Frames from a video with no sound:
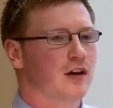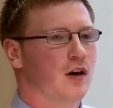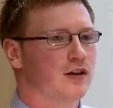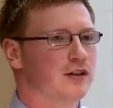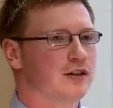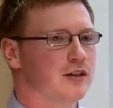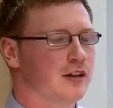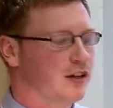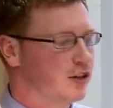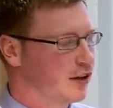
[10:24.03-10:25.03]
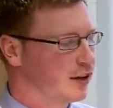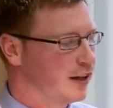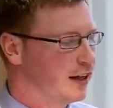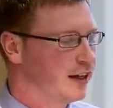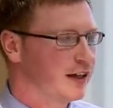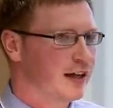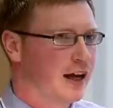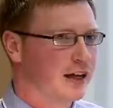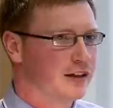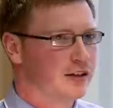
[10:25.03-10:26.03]
audit internally,
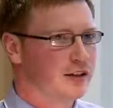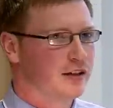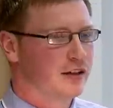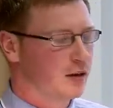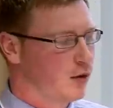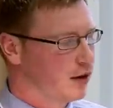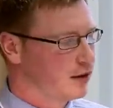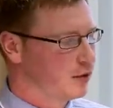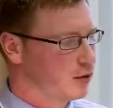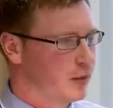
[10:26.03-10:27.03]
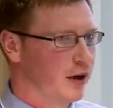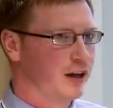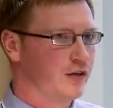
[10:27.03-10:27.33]
and the quality must be high.